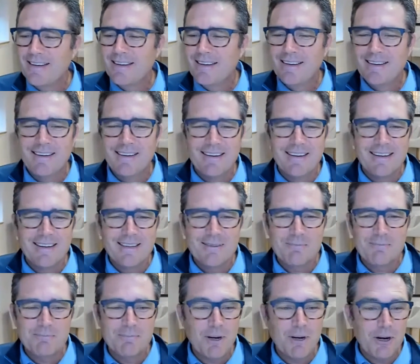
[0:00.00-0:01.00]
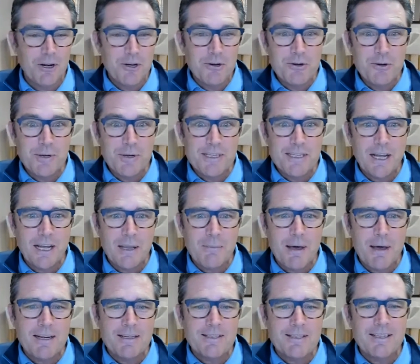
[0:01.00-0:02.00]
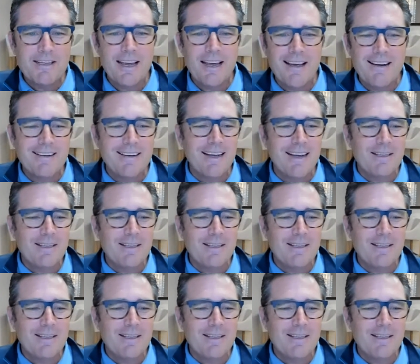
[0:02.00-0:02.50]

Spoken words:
Are you doing telemedicine yet?